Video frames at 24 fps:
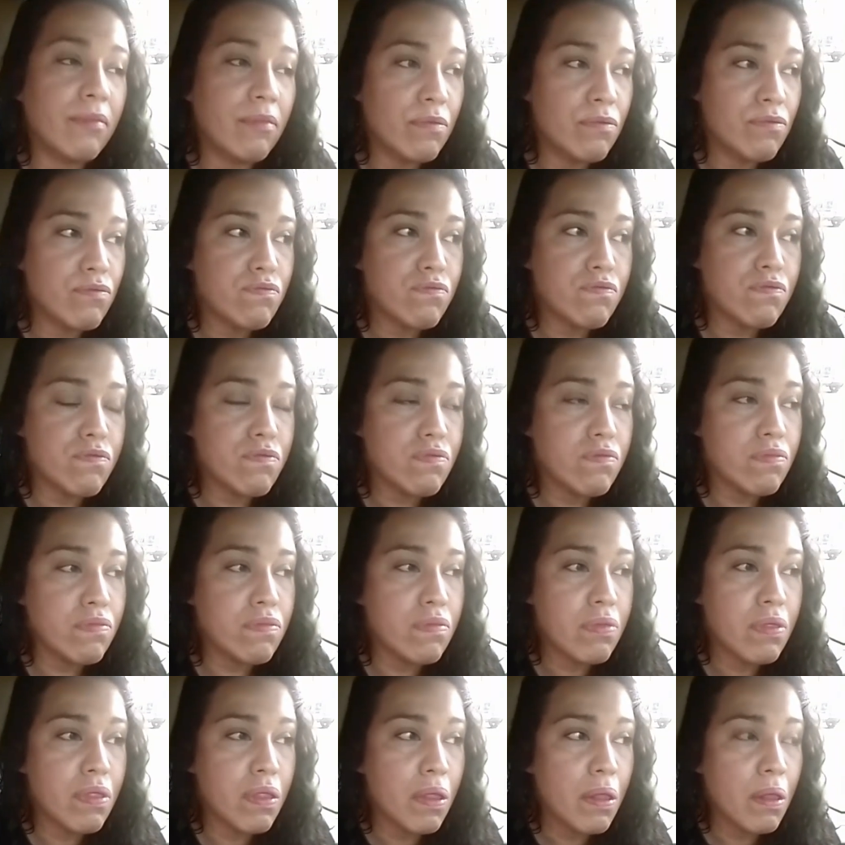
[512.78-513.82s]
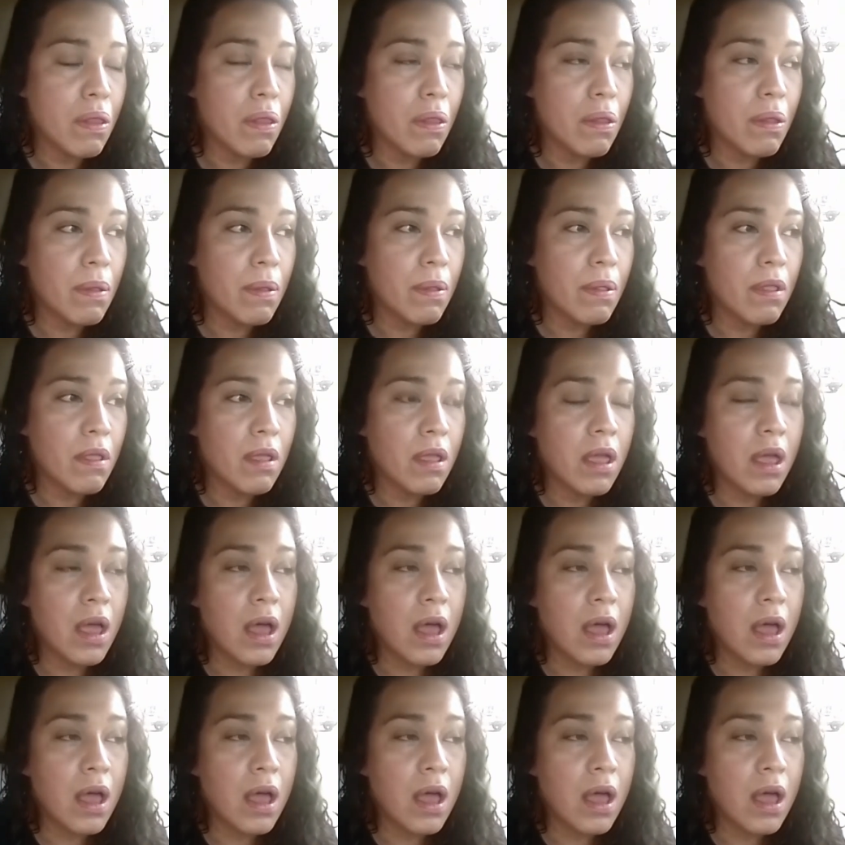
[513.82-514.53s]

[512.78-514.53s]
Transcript: No one is speaking in this clip.